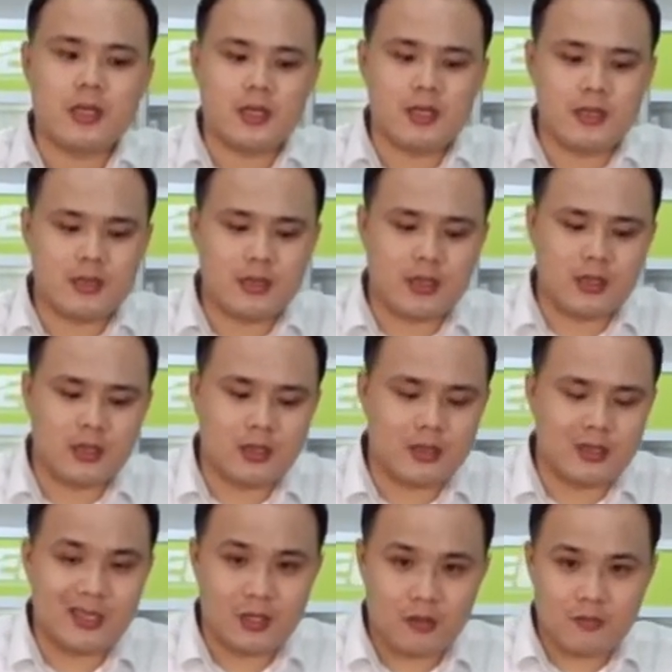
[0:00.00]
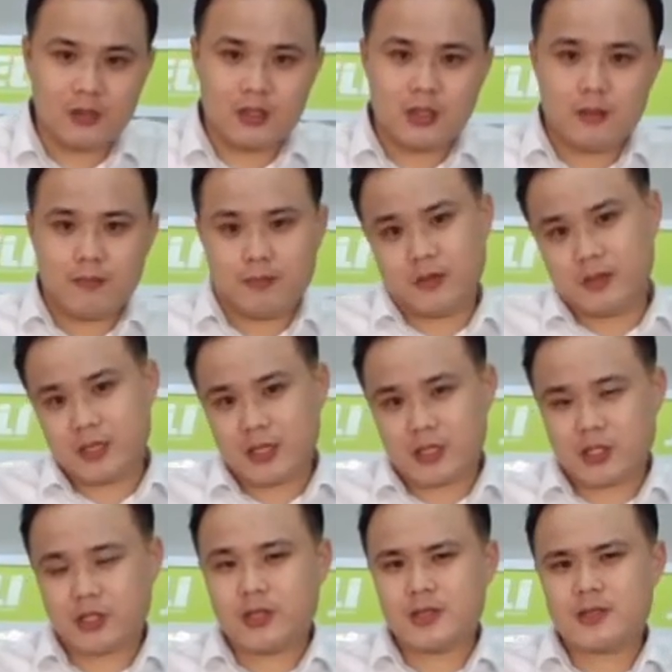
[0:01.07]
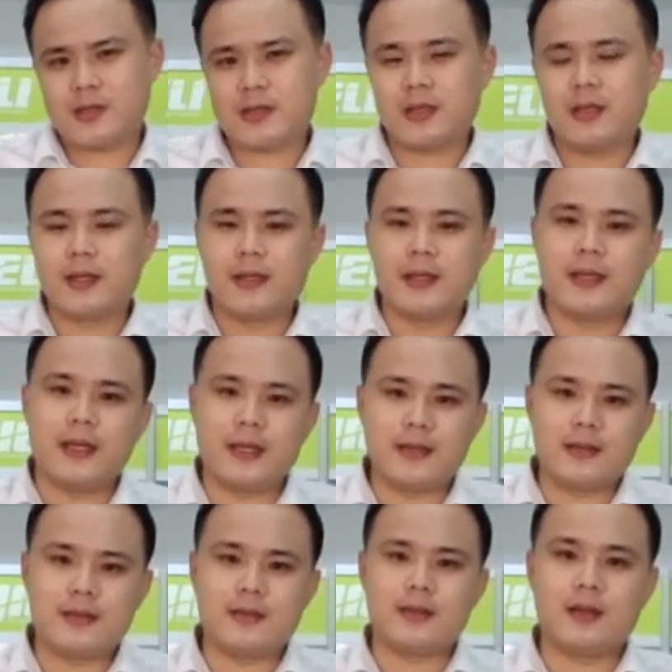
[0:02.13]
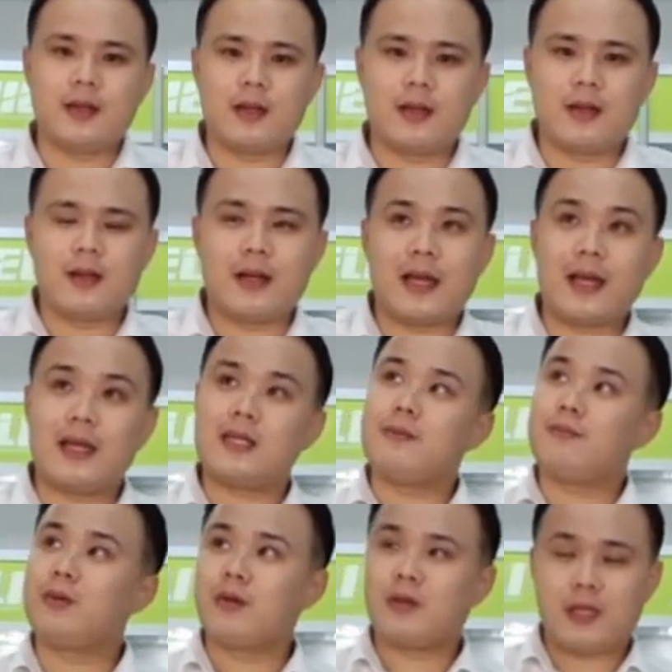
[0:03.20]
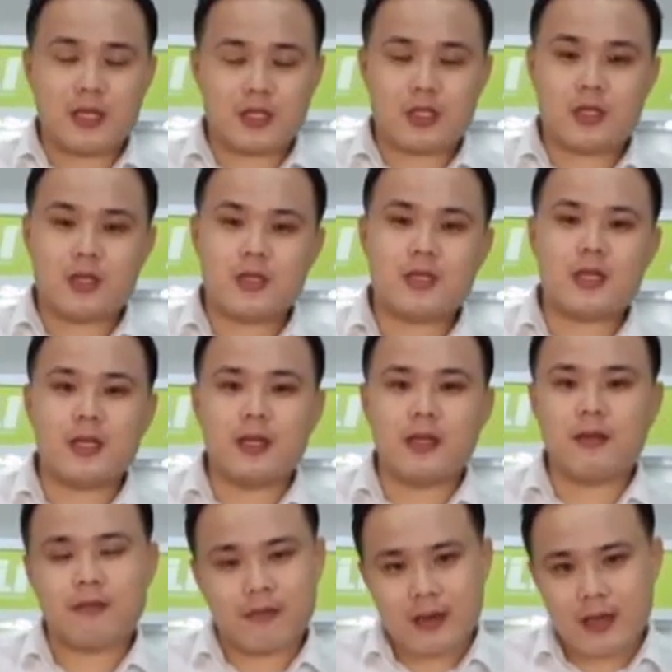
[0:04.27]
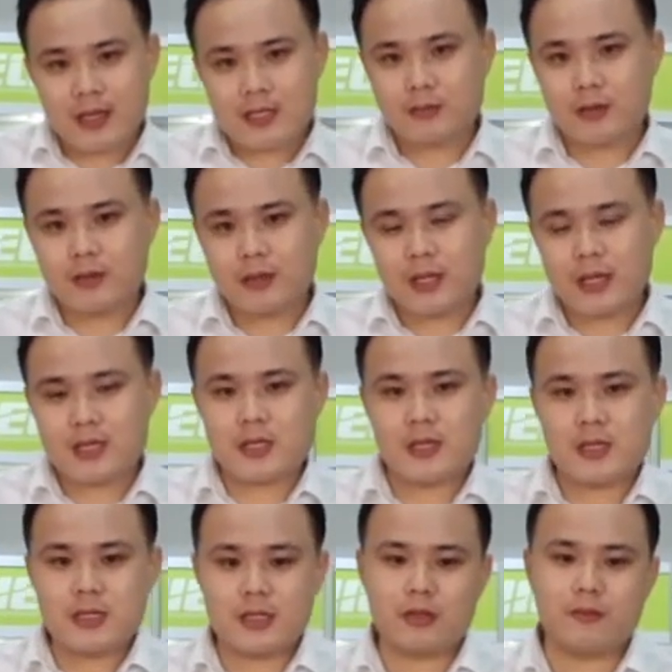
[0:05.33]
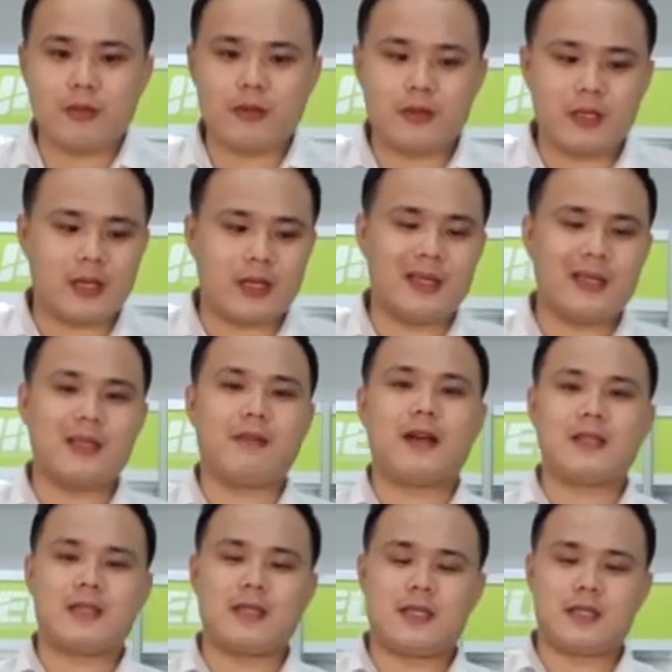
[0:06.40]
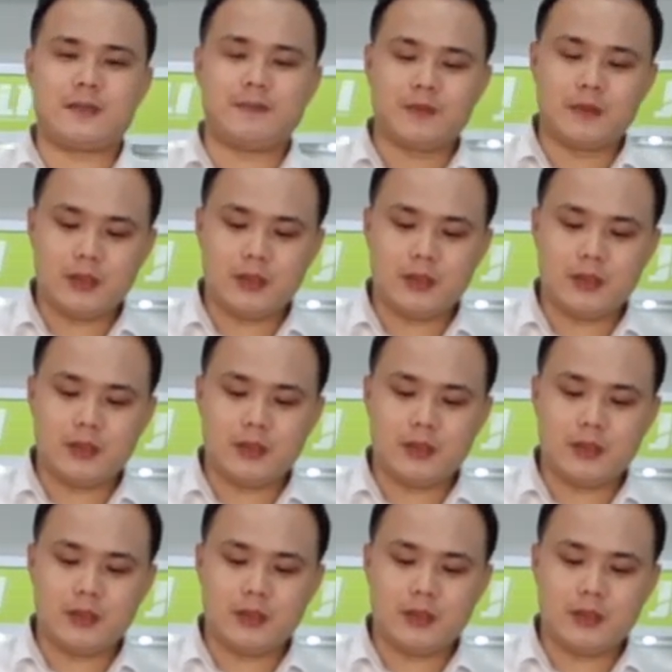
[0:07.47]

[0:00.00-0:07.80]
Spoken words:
in the TV protections, in the lighting protections, in the fans protections to protect the devices.